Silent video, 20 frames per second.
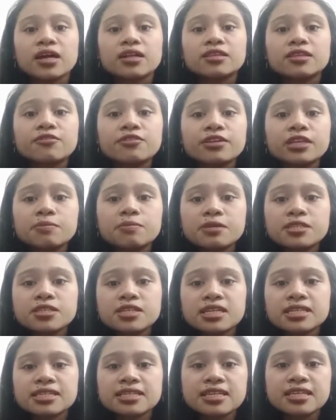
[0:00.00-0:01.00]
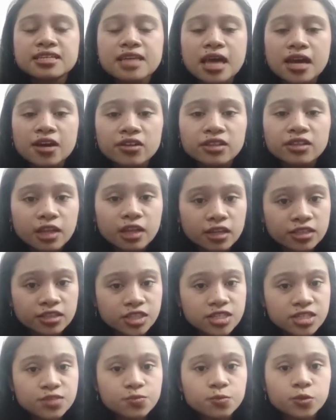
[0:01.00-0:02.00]
The Philippines is the second
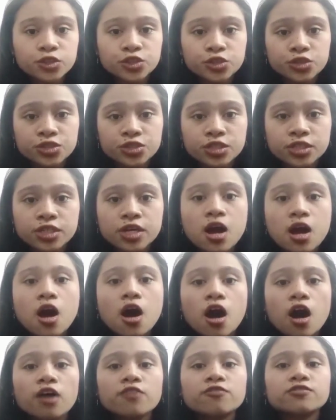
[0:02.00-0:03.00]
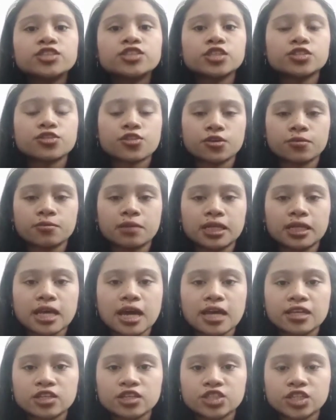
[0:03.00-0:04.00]
largest producer of geothermal
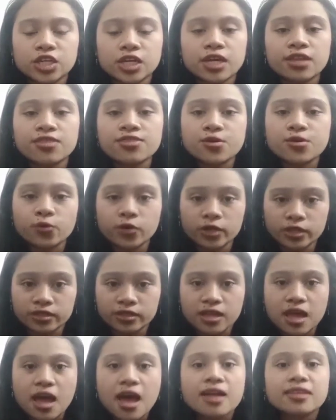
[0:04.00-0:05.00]
energy in the world.